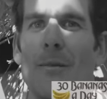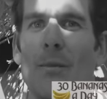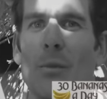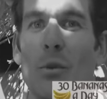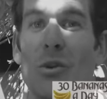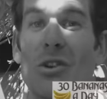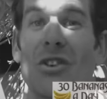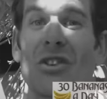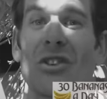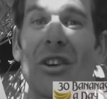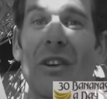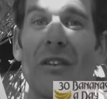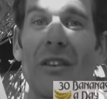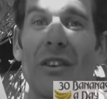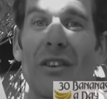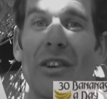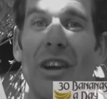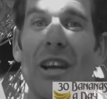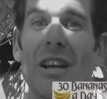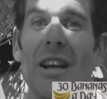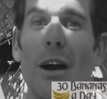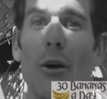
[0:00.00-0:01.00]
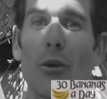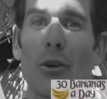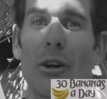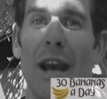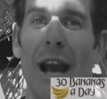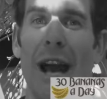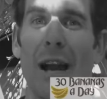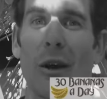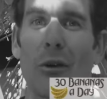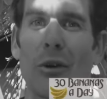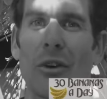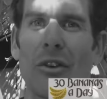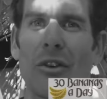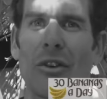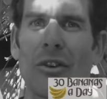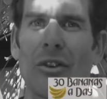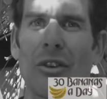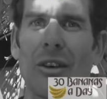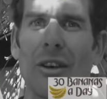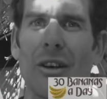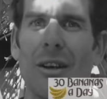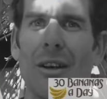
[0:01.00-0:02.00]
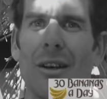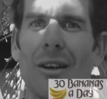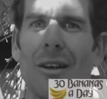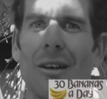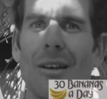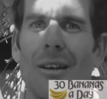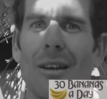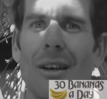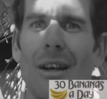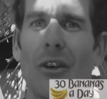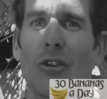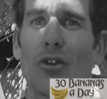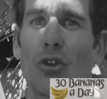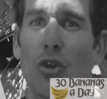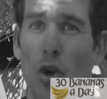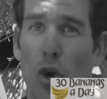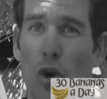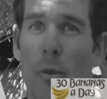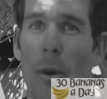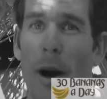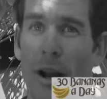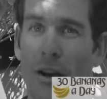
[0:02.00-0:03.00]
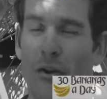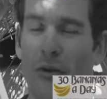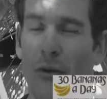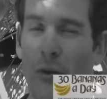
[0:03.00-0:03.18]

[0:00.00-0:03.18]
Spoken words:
which is 1,700 calories, is too much